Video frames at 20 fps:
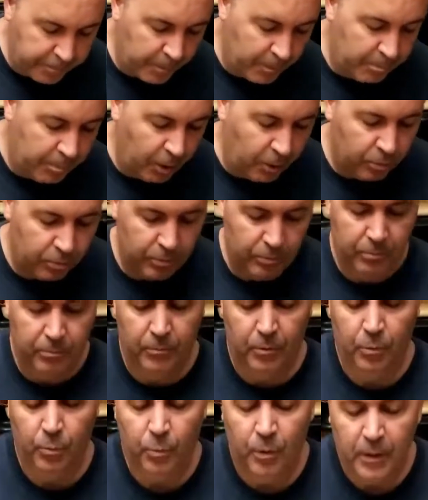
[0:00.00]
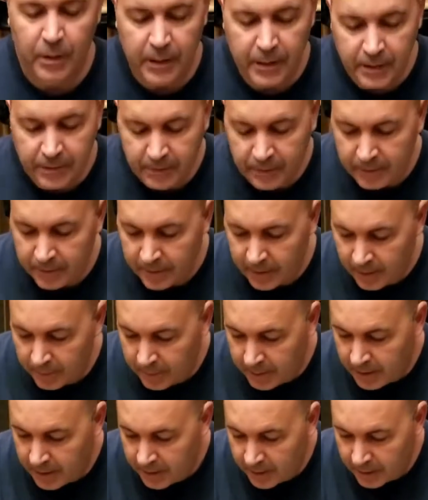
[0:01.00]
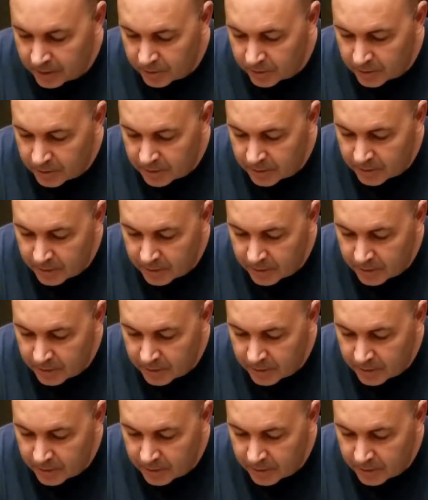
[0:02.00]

bolt release is ambidextrous.